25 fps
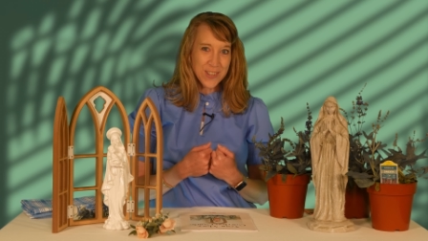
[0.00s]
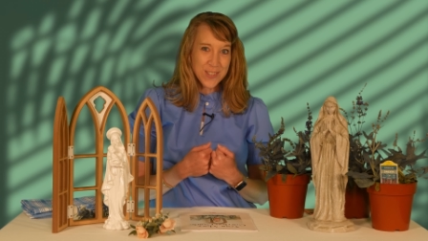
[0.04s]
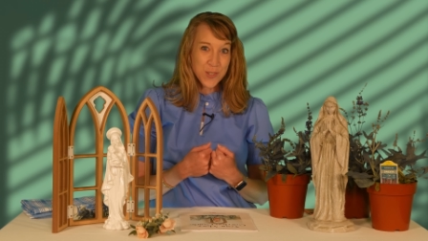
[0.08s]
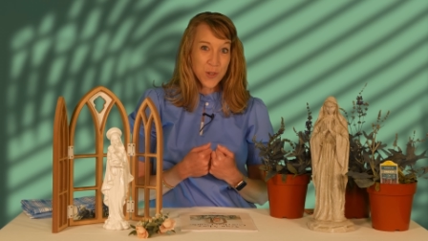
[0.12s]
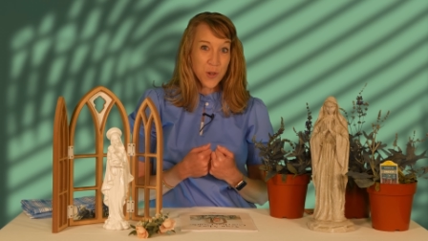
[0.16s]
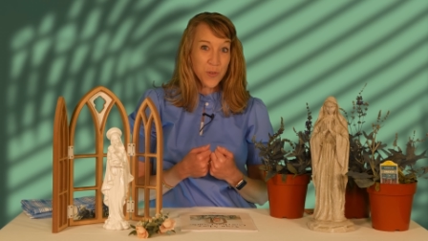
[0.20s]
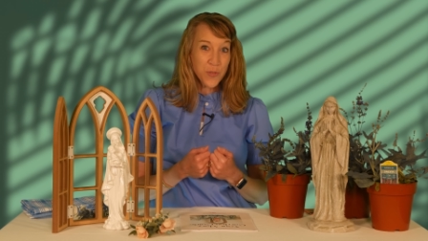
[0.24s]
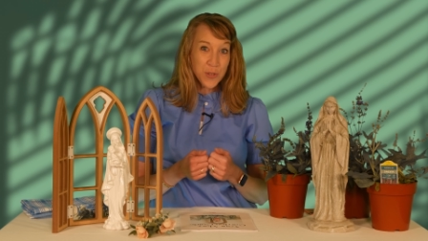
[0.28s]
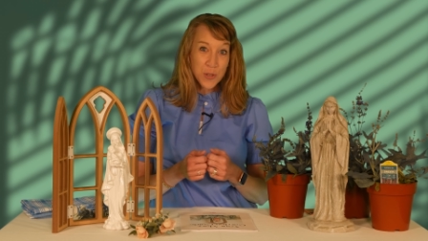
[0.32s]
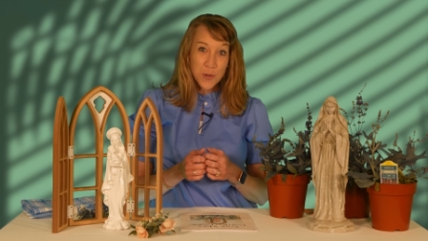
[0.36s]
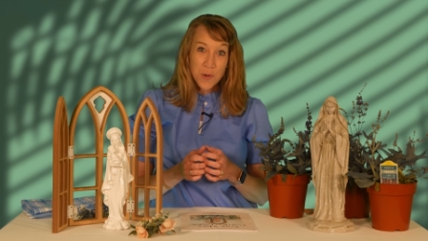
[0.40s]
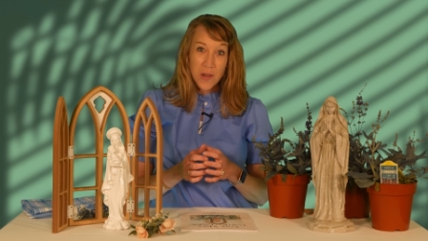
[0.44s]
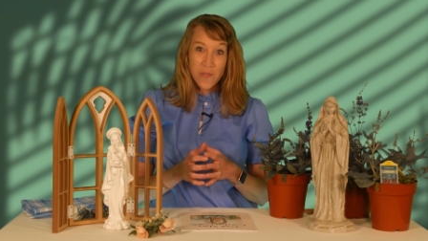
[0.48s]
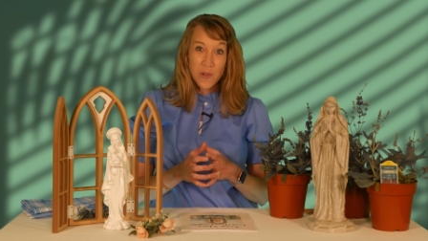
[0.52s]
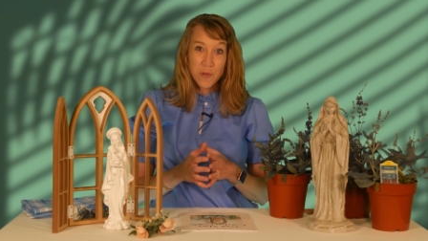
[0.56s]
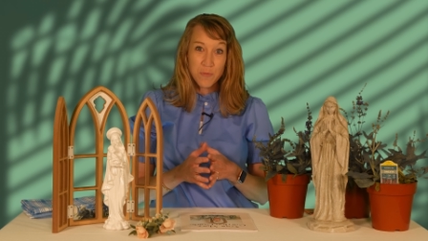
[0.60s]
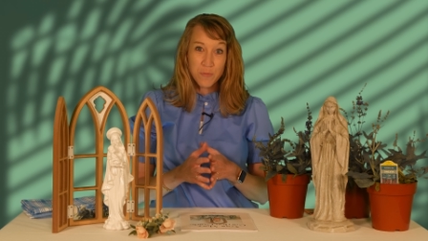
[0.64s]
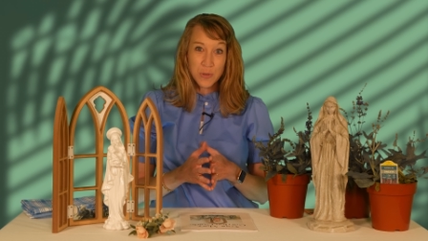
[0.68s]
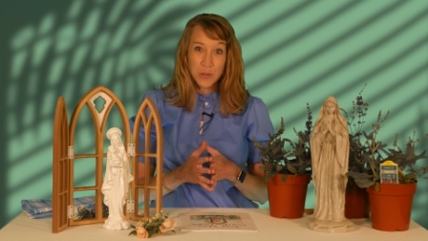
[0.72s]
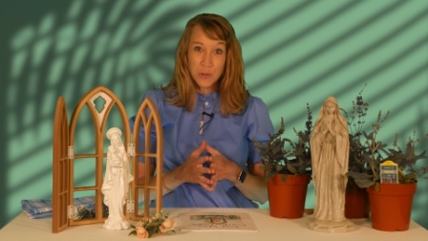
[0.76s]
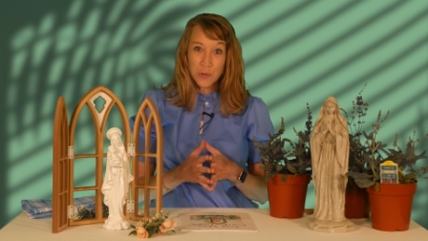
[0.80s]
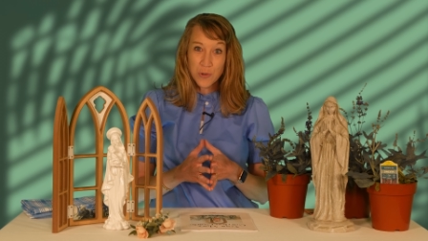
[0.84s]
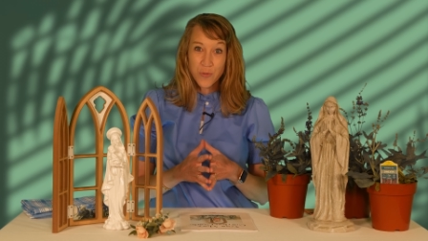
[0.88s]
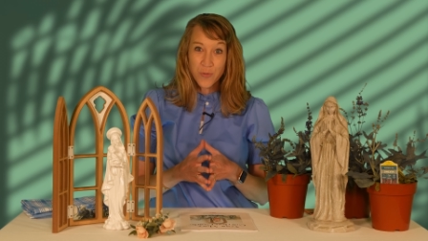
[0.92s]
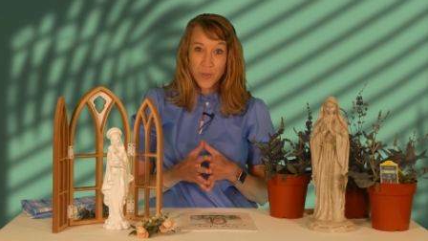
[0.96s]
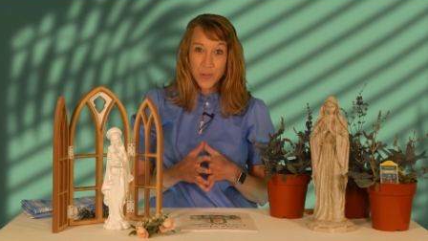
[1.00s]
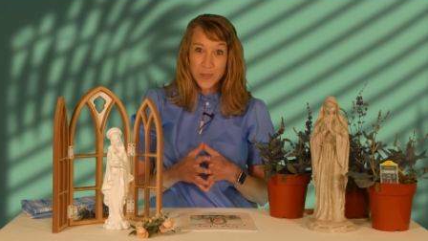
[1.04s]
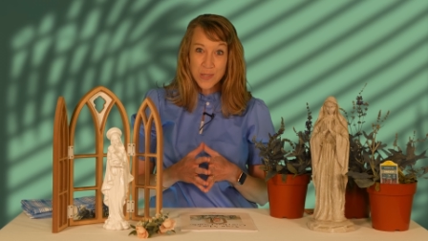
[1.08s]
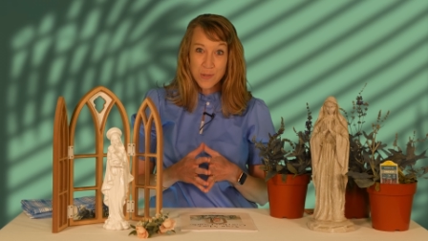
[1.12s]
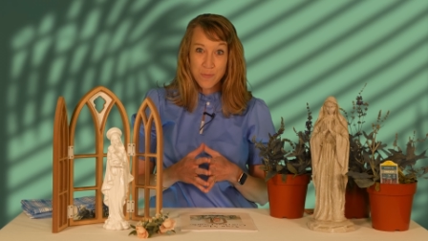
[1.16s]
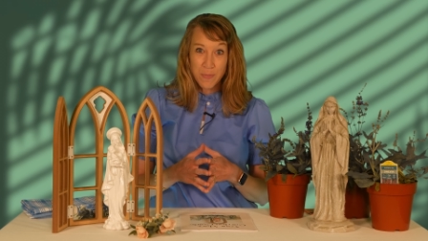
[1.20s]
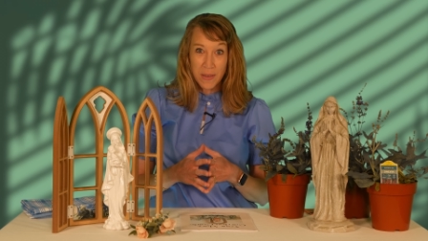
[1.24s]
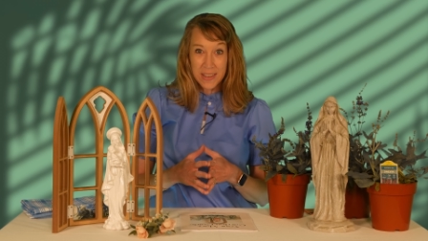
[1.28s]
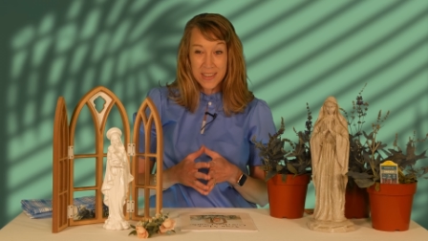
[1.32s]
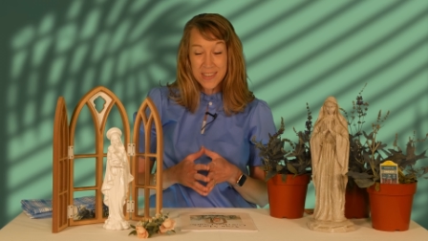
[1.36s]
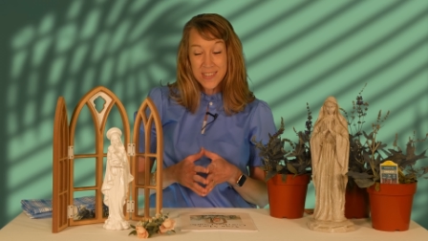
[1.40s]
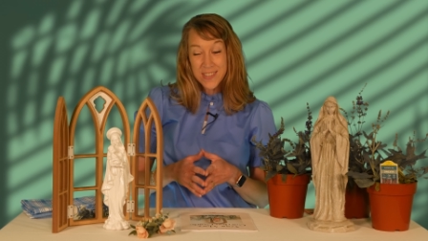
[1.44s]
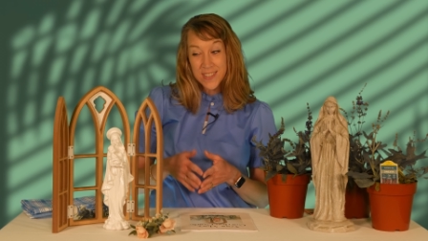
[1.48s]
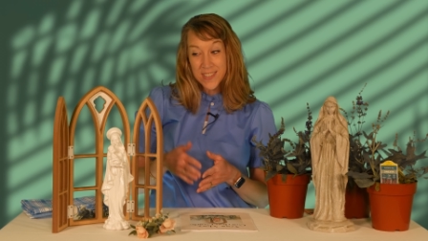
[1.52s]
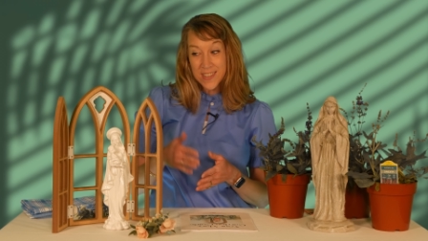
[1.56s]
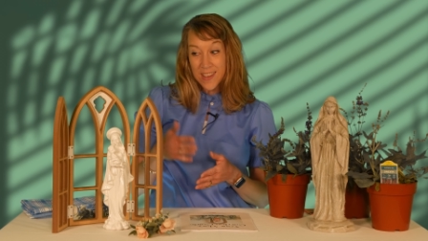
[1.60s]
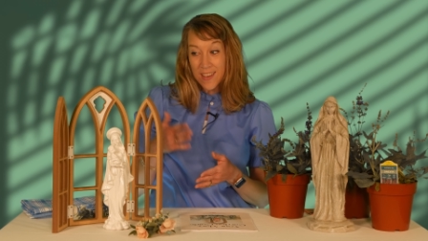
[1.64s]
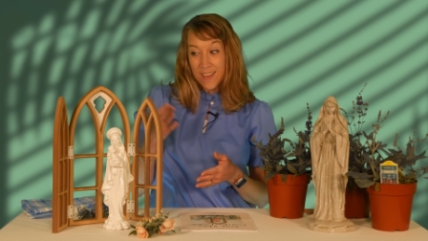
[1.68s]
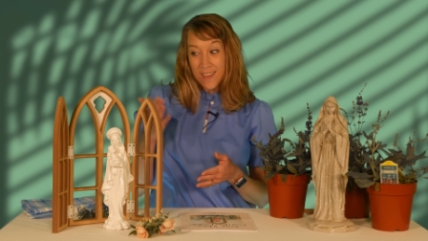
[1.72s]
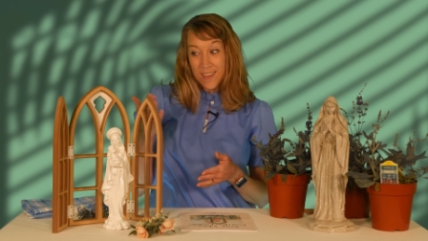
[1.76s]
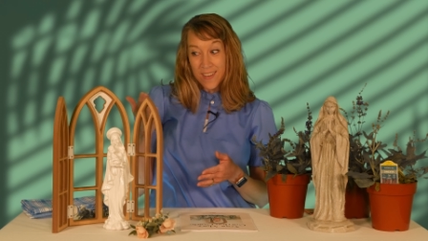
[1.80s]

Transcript: So if you have a beautiful space